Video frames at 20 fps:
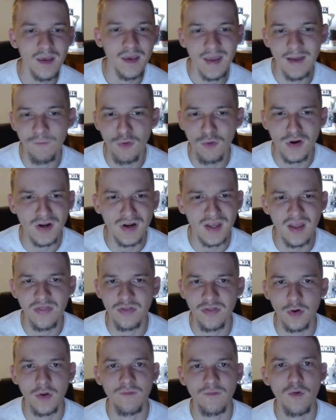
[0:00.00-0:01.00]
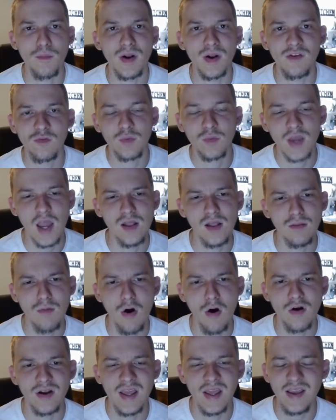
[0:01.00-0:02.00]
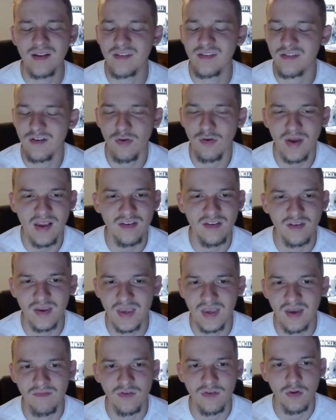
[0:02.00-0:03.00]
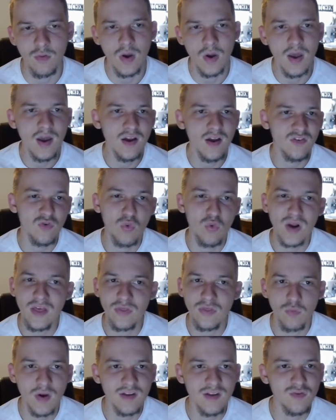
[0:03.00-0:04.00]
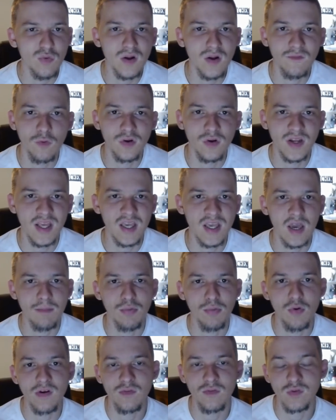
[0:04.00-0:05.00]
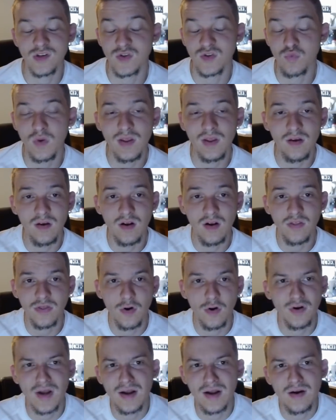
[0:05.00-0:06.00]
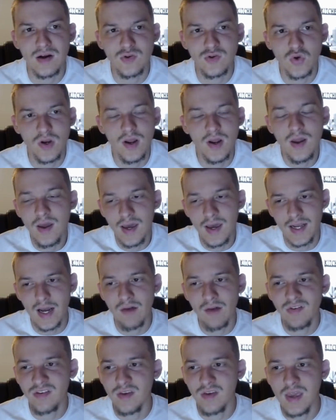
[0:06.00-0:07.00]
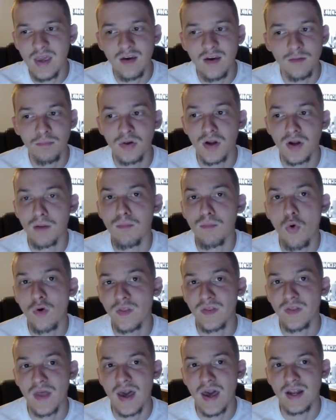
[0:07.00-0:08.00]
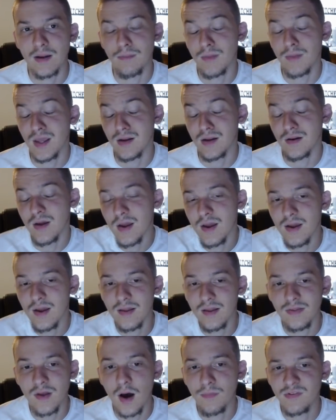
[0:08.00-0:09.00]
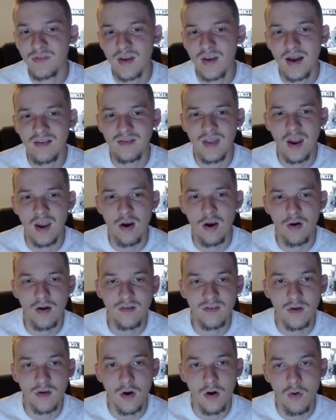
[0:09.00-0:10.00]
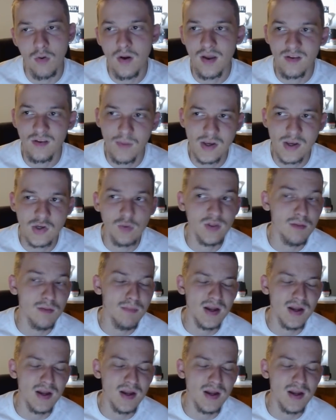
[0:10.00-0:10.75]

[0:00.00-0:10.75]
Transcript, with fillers: if we're going to get 34 minutes from Caleb Martin, he can still easily give you 23, 24 DK points, which is really good at 3,900. And obviously, he could put up more than that. I mean, the upside's there. So especially with the